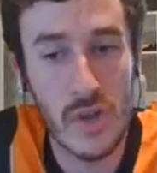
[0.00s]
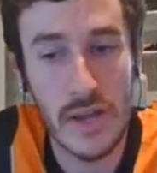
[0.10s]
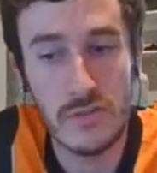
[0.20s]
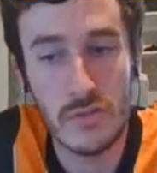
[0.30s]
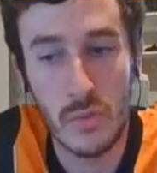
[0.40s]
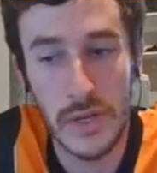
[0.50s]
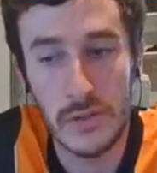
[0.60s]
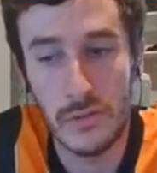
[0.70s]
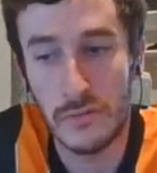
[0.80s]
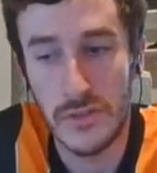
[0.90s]
So I do
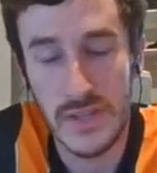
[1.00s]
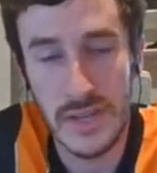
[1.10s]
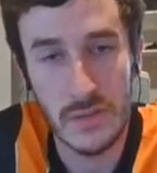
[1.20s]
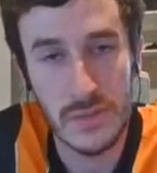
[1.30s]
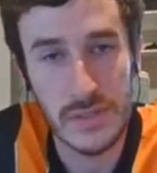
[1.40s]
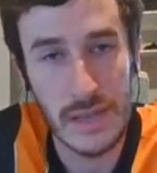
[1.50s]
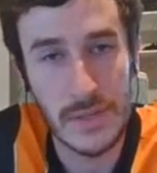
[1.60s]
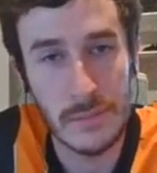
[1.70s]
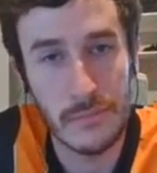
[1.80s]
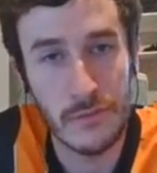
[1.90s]
wonder if Rosenior was
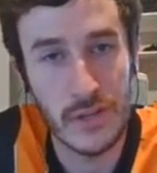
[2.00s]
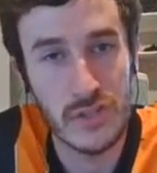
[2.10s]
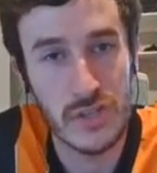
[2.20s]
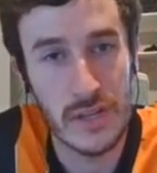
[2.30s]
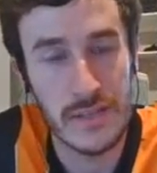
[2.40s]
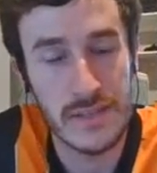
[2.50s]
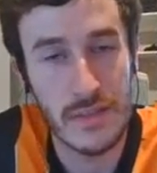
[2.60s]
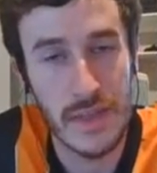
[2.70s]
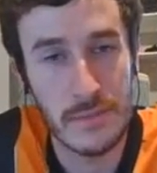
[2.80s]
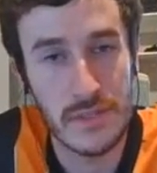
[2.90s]
keeping him fresh against
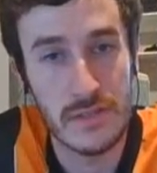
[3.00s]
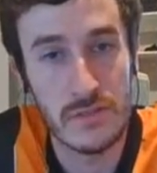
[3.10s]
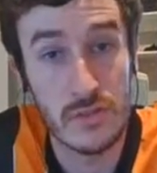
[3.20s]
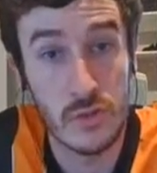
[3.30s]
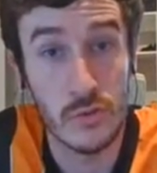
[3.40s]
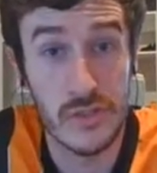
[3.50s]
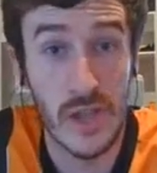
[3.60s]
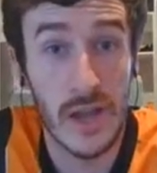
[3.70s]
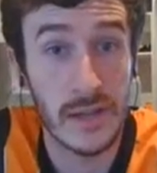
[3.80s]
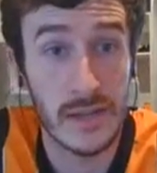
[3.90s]
Southampton to
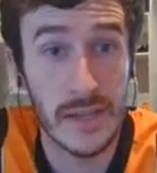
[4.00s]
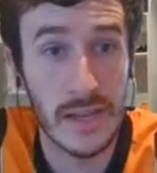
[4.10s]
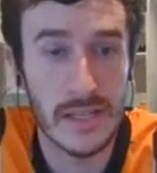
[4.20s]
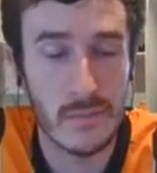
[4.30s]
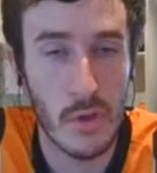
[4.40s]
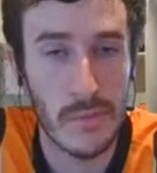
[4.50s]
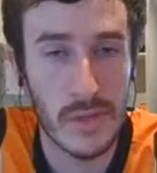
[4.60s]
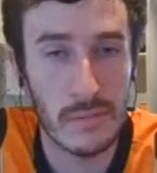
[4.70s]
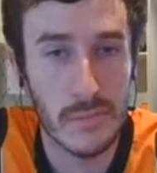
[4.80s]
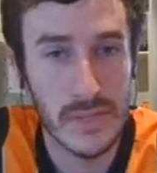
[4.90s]
start against
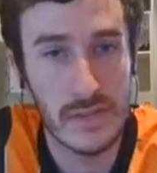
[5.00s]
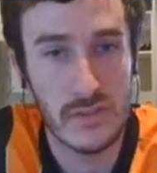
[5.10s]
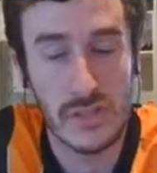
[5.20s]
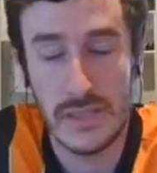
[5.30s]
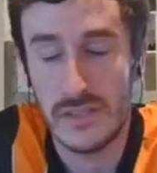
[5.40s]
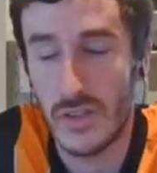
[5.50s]
Birmingham potentially.